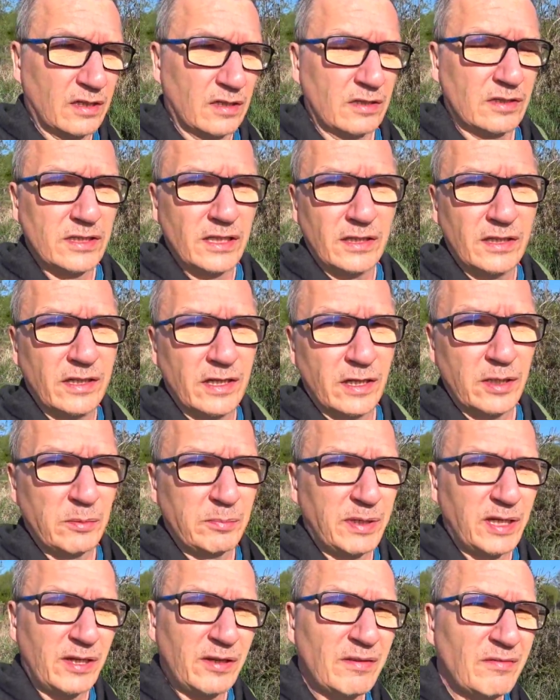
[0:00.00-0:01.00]
in
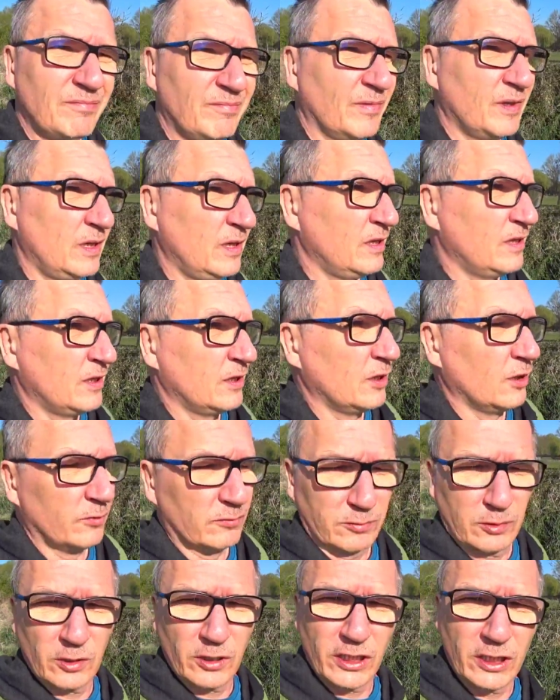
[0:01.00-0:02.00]
1080p,
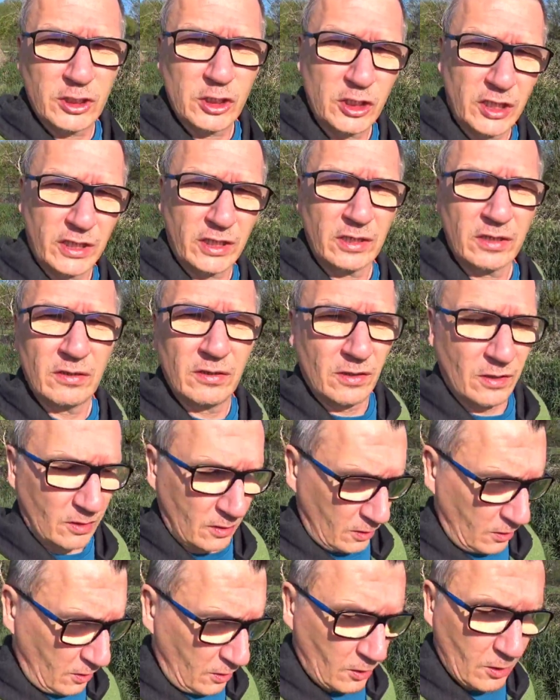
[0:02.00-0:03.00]
Full HD,
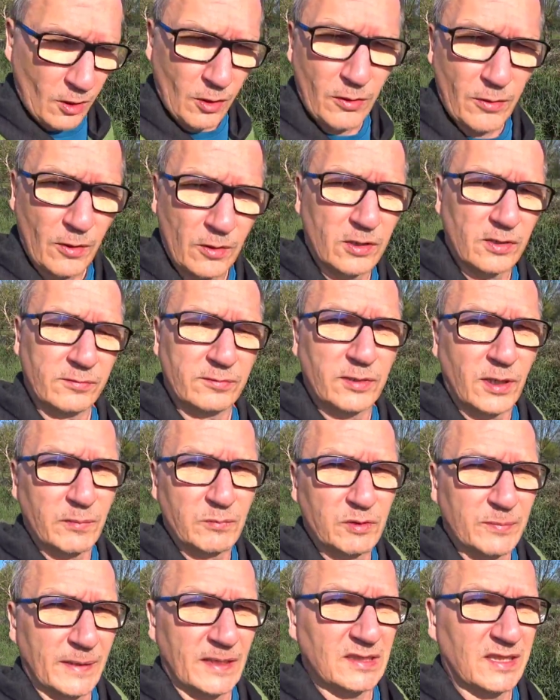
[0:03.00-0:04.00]
30
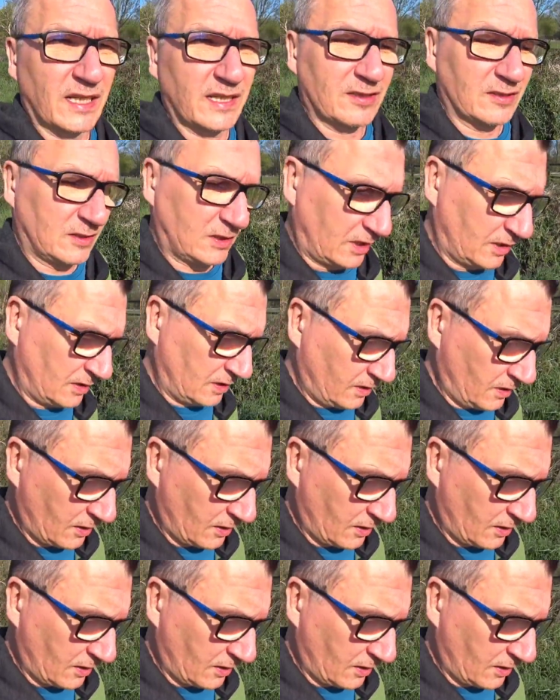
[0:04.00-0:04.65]
frames per second.